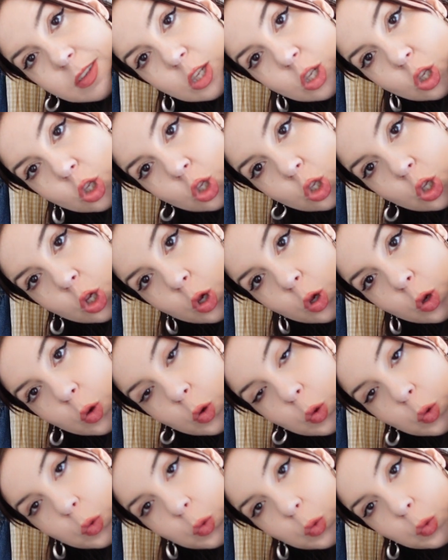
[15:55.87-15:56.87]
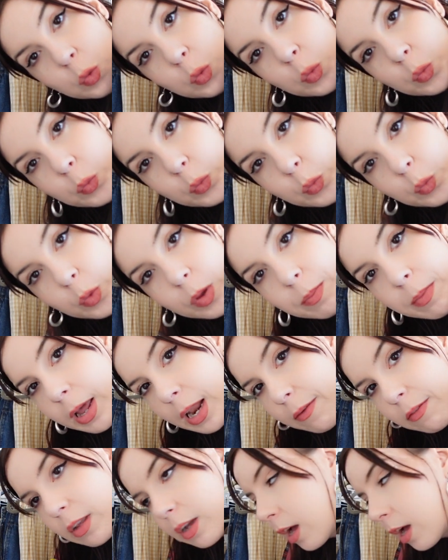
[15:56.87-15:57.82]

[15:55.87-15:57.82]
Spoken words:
so we might have to